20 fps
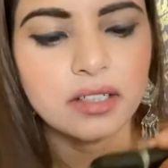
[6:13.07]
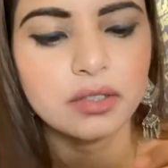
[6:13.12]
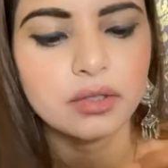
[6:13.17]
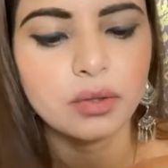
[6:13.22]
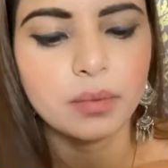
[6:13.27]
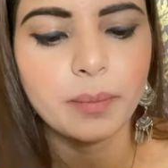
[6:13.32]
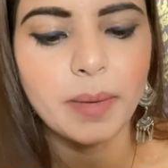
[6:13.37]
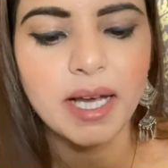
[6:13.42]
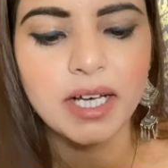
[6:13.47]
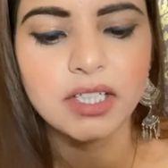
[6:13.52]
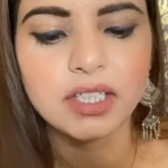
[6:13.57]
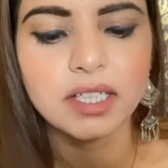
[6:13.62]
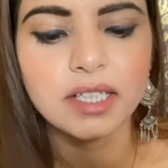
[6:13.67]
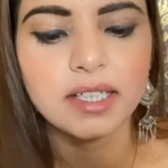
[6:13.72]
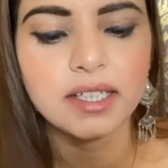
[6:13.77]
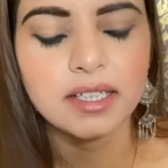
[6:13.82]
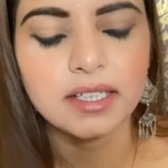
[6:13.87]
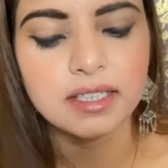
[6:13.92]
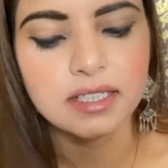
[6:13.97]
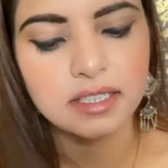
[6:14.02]
So MAC Chili
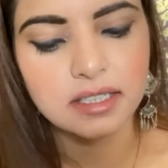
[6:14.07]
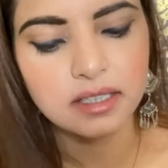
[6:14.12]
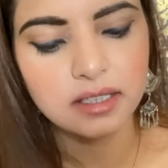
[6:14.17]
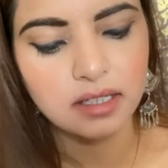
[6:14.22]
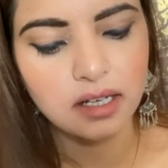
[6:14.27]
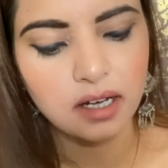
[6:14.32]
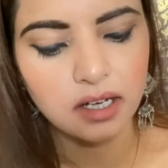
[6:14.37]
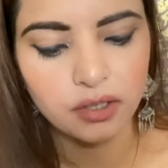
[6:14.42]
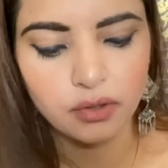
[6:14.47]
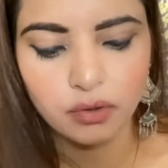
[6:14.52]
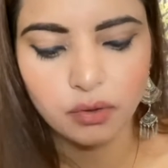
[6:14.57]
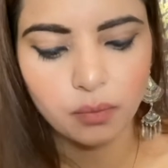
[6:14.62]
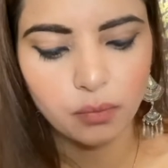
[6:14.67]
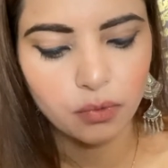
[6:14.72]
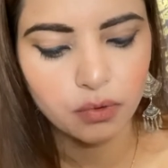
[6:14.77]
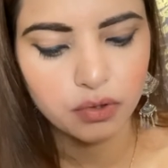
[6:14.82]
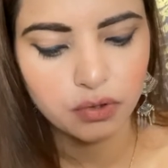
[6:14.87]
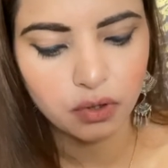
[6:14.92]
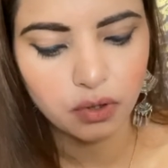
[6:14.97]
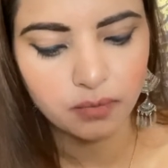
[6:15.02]
is you know,
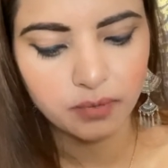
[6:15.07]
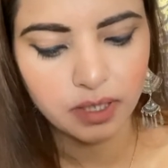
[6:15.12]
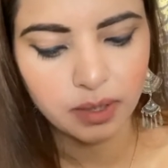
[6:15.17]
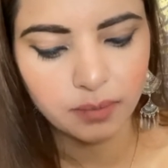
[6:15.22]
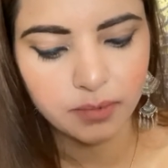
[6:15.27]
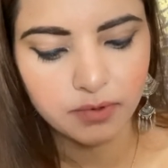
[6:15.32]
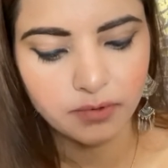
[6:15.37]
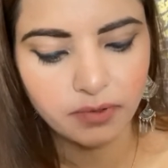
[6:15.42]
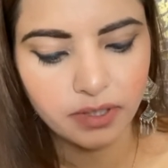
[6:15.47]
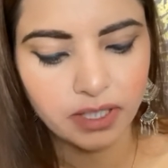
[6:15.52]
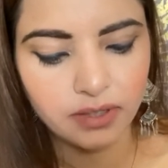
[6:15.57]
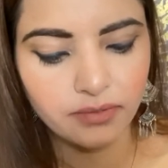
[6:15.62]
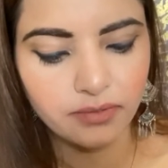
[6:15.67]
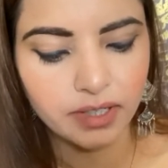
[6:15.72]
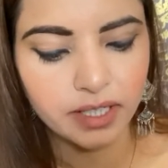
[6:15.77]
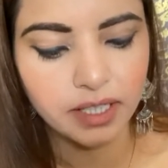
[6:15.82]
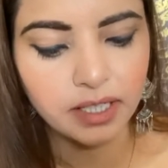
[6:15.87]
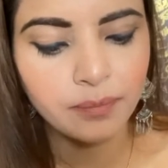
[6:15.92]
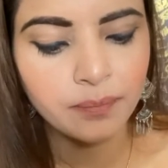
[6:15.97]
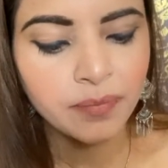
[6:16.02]
most of them's
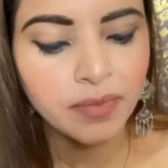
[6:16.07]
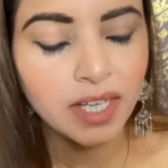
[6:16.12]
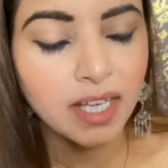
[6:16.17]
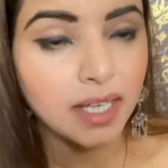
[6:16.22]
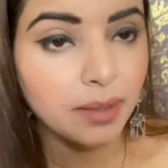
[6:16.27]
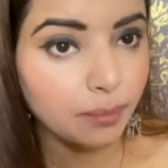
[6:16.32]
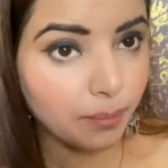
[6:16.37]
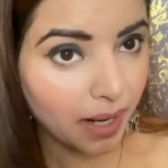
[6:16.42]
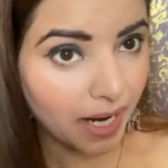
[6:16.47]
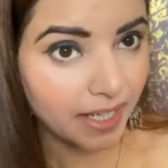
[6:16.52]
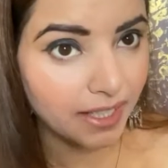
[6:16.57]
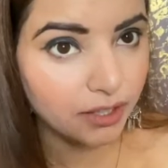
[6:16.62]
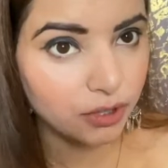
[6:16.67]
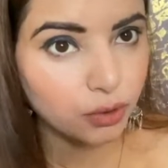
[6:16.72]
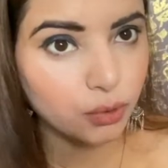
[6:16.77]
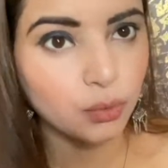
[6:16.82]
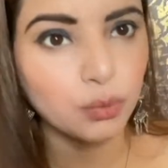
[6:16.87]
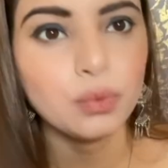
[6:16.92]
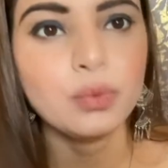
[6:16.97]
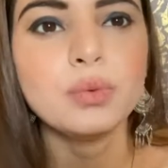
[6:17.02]
favorite, mine
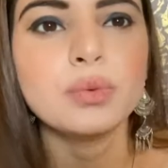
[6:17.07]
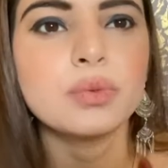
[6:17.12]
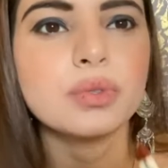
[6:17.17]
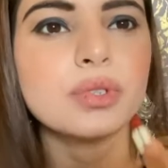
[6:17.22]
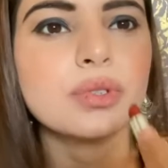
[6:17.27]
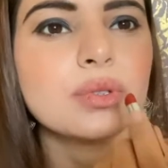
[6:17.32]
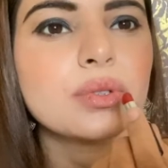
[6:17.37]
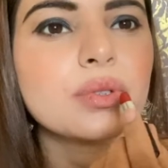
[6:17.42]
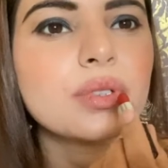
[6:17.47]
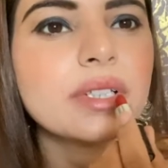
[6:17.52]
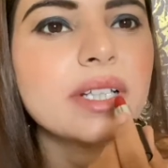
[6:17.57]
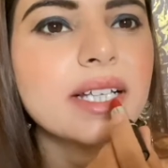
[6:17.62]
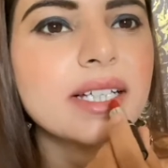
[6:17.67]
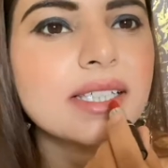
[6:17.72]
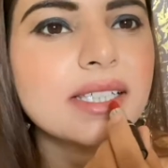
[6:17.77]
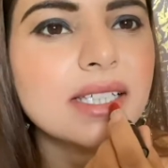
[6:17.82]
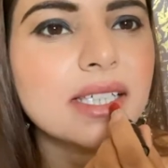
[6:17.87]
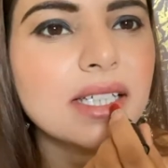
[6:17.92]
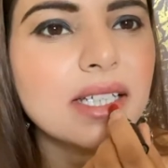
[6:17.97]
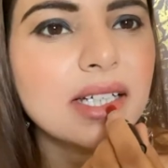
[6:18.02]
too. So
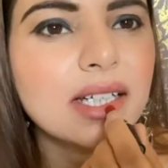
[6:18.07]
let's see.